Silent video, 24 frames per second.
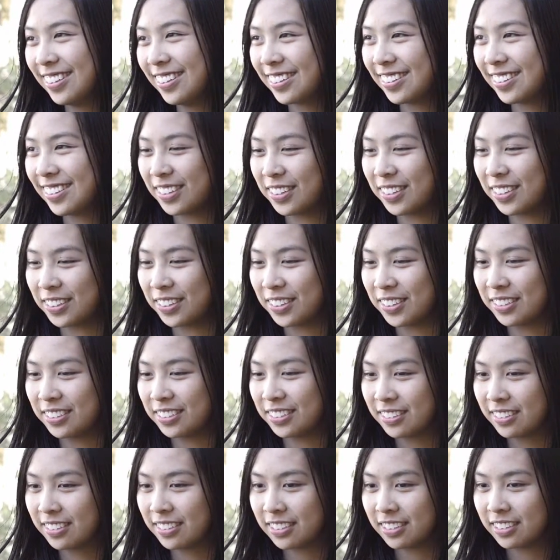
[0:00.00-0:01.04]
so
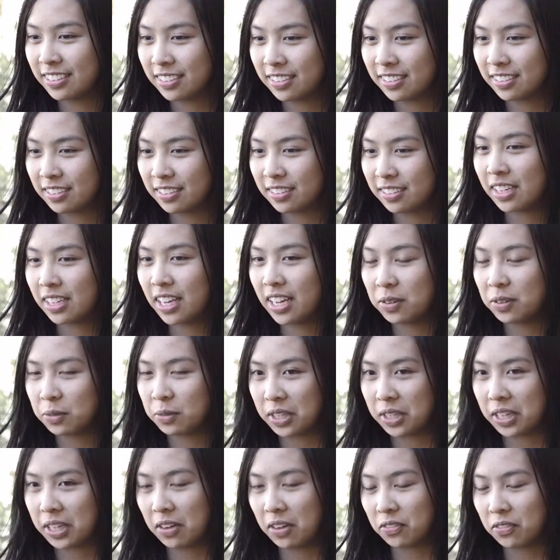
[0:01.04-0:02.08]
I
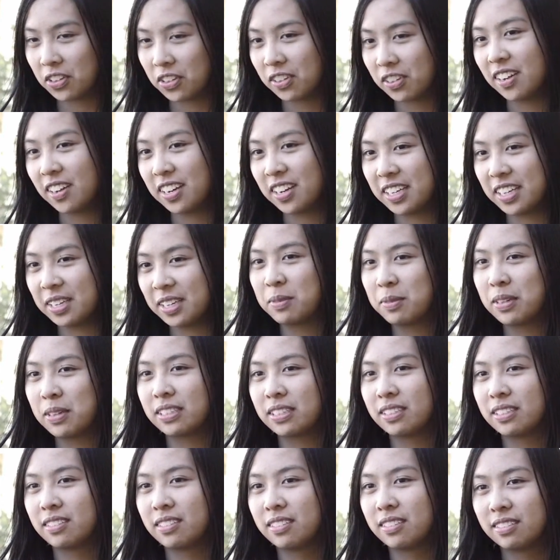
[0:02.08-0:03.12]
really have to study,
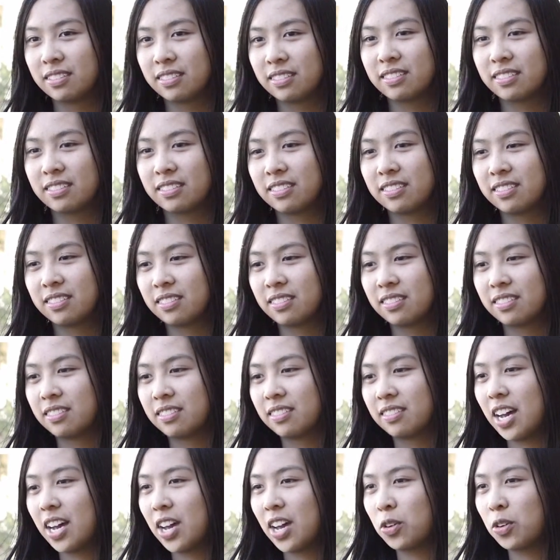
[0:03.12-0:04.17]
but
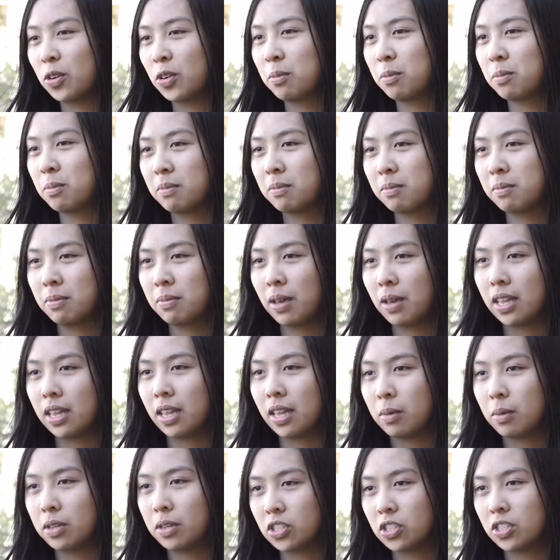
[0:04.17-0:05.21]
I don't pay
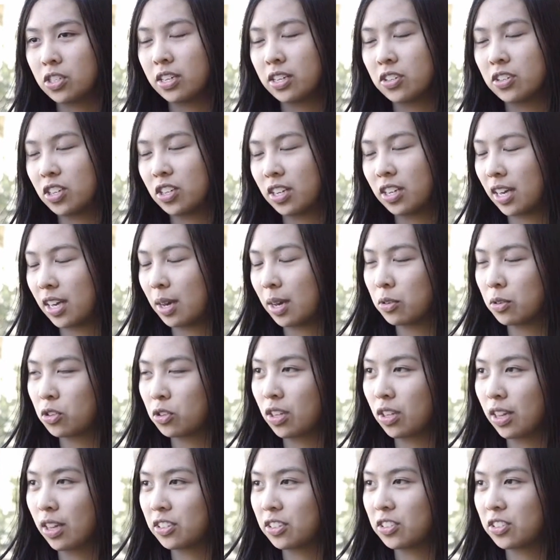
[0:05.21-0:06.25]
that much attention in
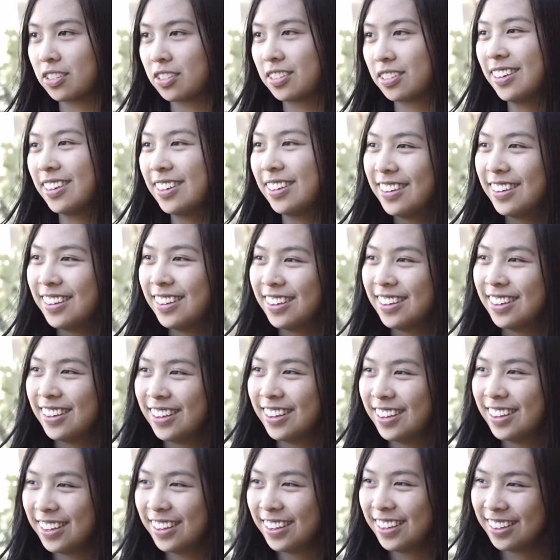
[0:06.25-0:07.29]
chemistry lectures.
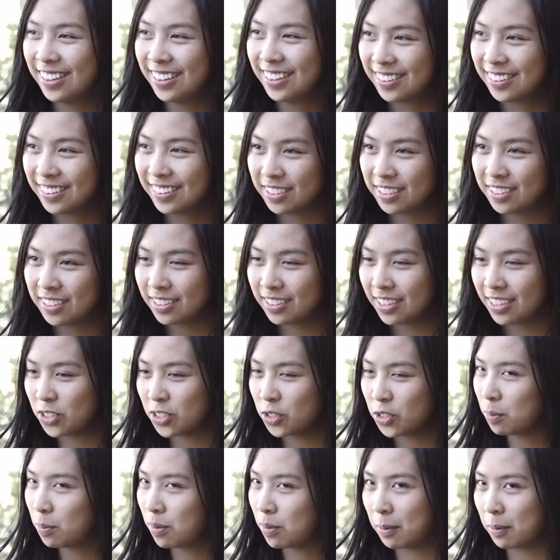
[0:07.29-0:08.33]
I
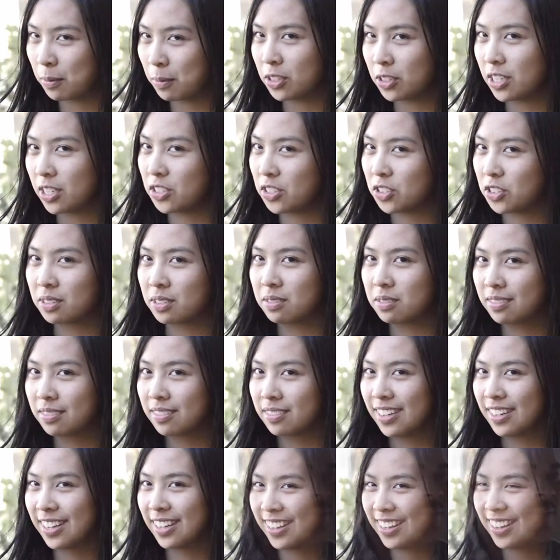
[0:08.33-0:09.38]
should pay more attention.
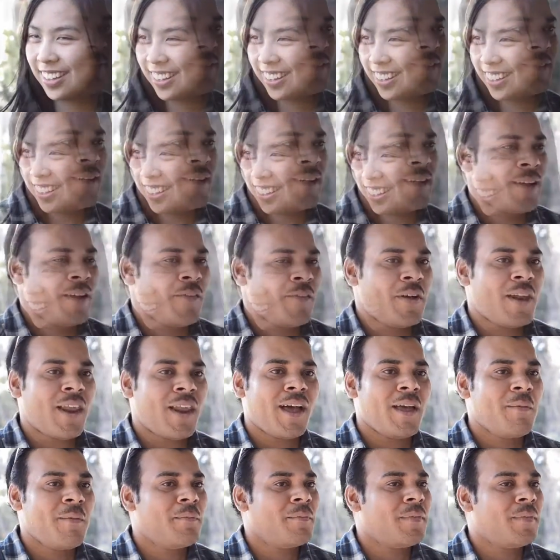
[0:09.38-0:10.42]
But
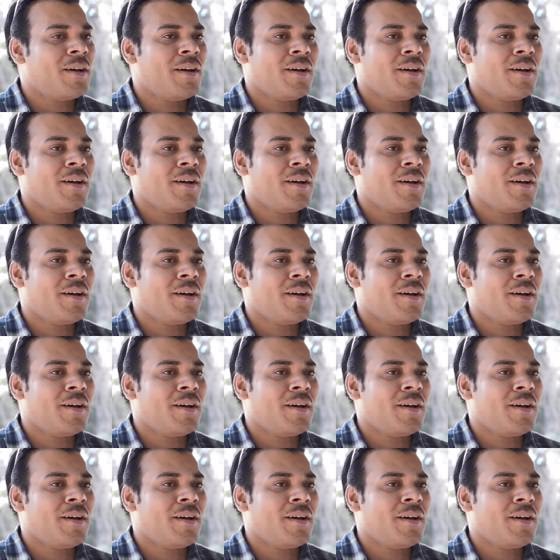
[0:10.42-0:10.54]
I'm